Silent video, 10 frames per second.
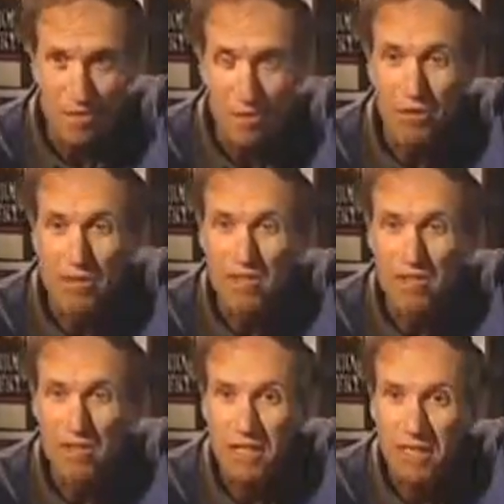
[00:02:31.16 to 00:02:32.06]
We go
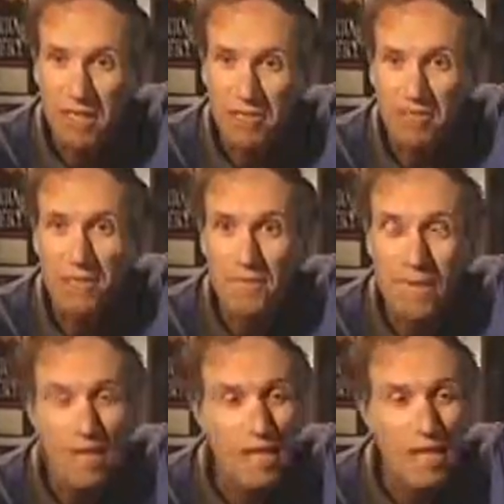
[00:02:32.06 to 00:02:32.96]
down in time,
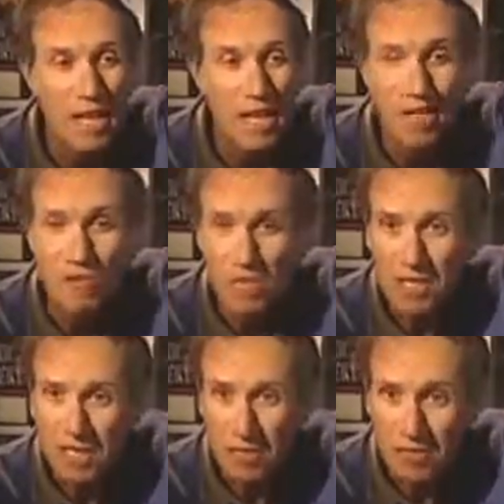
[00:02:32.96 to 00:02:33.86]
and we
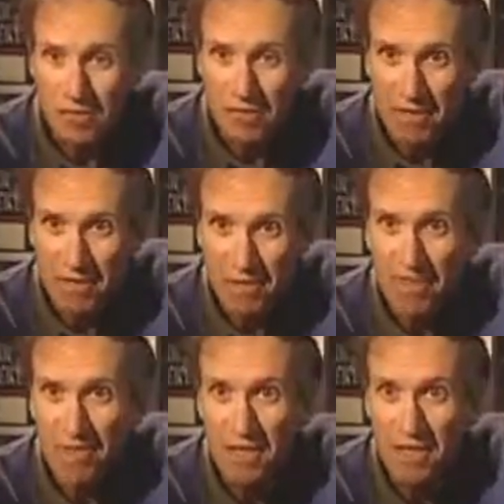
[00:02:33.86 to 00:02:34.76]
discover
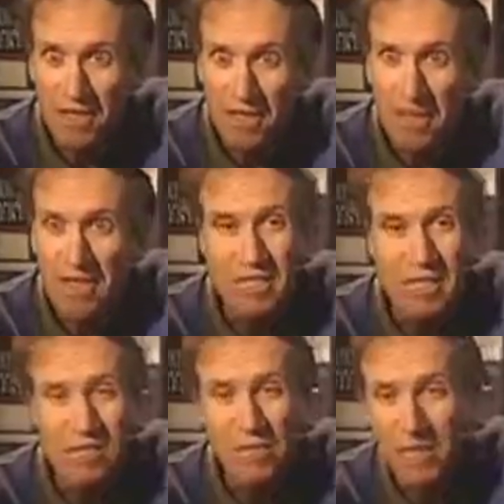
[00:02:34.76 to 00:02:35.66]

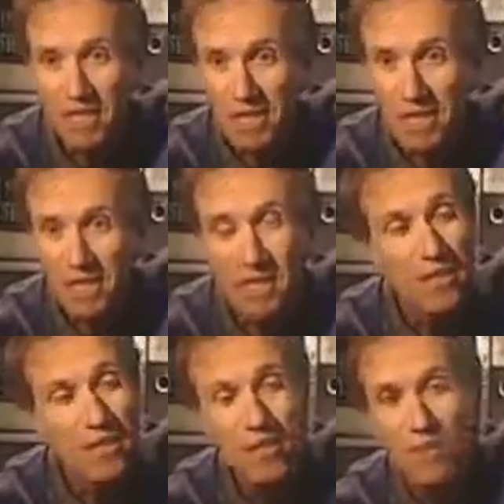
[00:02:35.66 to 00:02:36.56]
that the beginning
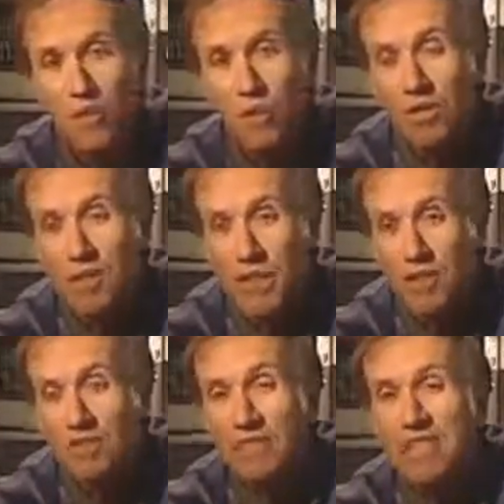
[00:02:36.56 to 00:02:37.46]
was
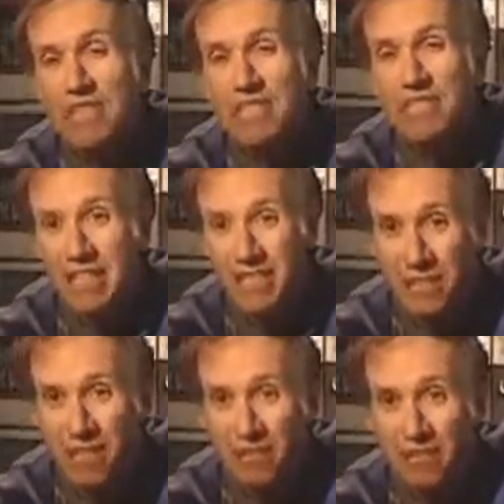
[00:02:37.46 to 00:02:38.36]
around
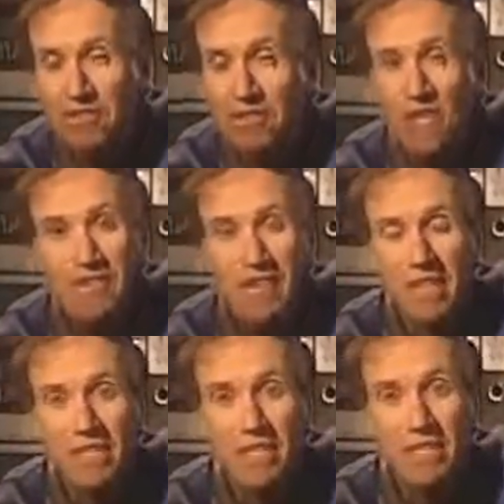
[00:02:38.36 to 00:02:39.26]

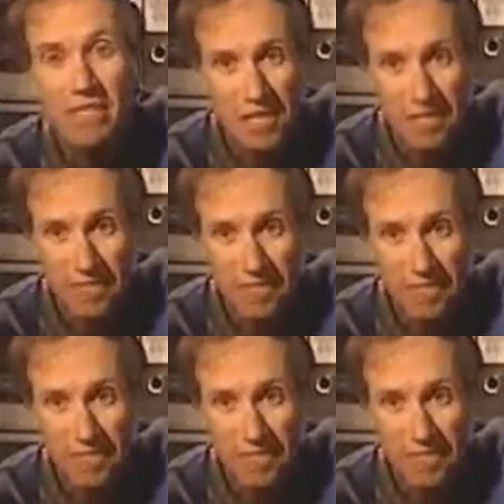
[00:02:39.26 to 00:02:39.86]
10,500 BC.